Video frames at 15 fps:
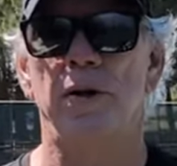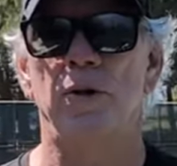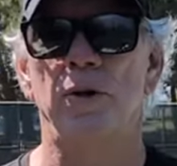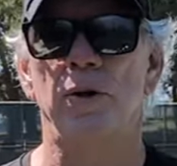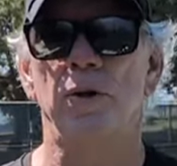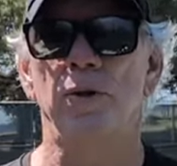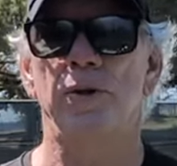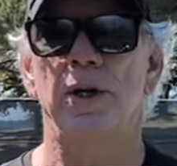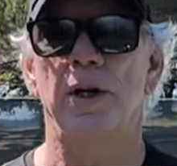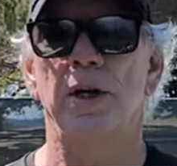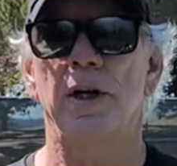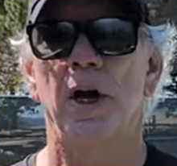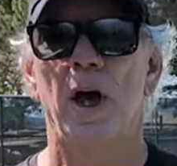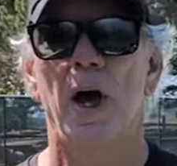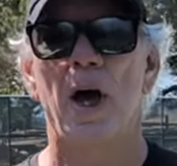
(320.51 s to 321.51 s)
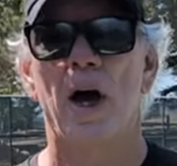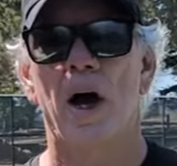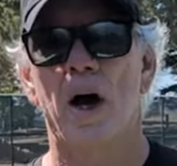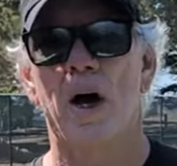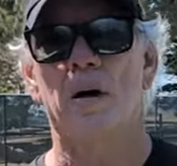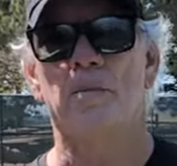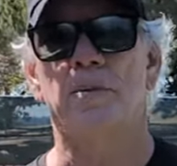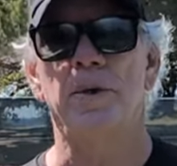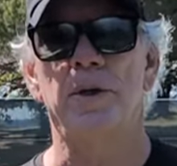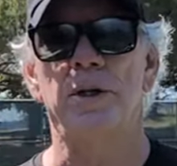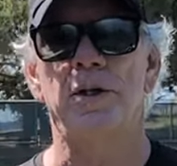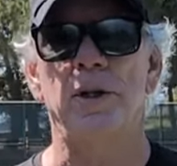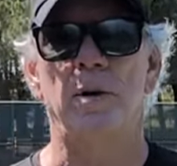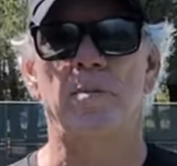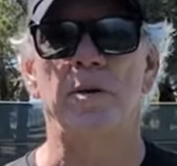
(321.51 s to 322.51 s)
you're using,
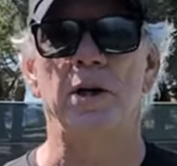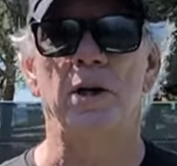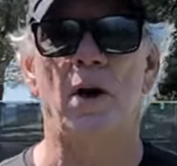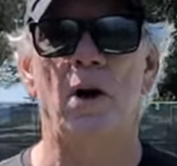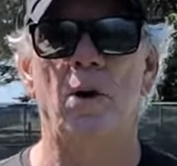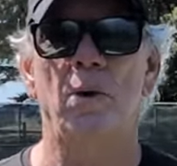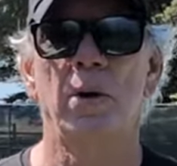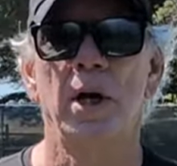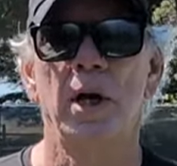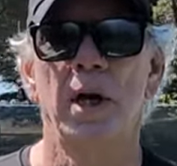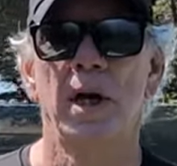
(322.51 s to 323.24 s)
please let me know.